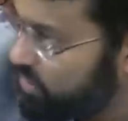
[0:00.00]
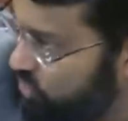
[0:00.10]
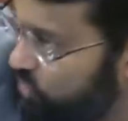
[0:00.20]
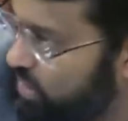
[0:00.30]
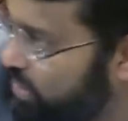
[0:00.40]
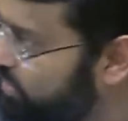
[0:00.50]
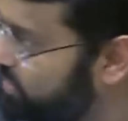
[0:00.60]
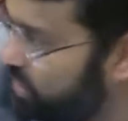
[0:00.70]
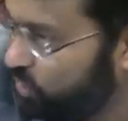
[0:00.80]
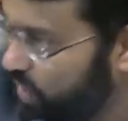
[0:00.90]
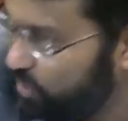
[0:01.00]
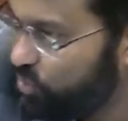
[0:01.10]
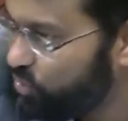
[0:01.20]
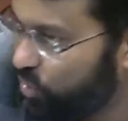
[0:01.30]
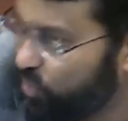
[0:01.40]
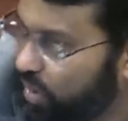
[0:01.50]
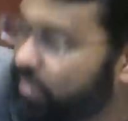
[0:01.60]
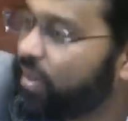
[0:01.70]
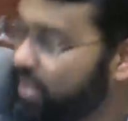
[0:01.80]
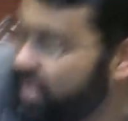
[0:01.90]
drink some, some grape juice, no problem,
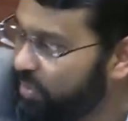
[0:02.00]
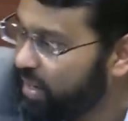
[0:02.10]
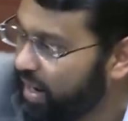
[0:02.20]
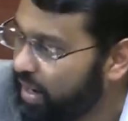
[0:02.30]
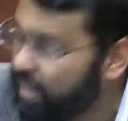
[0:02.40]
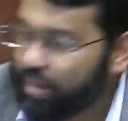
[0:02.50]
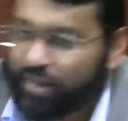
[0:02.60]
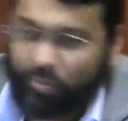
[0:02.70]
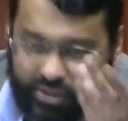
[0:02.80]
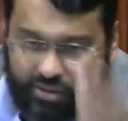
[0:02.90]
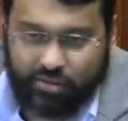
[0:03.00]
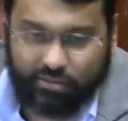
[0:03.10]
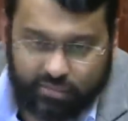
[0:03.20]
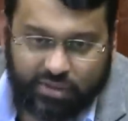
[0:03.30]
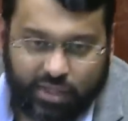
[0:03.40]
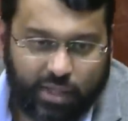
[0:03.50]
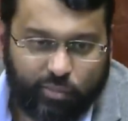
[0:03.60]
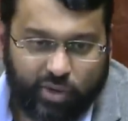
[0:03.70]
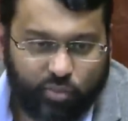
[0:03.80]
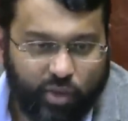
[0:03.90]
keep it halal, but
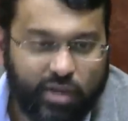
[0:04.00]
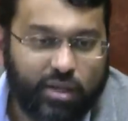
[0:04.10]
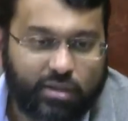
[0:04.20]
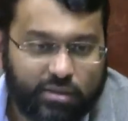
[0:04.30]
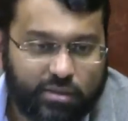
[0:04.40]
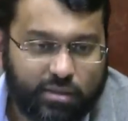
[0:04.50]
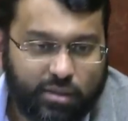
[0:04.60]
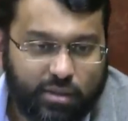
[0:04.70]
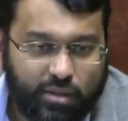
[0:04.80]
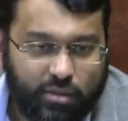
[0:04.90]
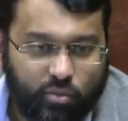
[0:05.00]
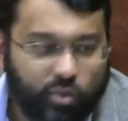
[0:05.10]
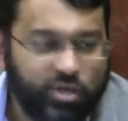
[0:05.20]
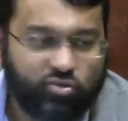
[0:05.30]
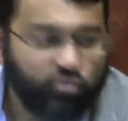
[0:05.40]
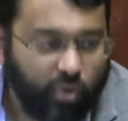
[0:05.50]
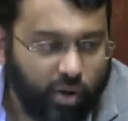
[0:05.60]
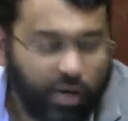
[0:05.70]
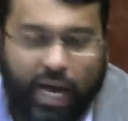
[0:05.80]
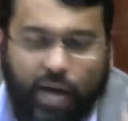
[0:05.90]
celebrate, why not? What is
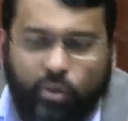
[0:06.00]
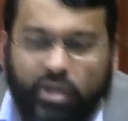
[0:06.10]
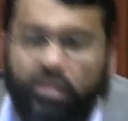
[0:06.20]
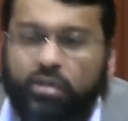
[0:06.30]
wrong? How can the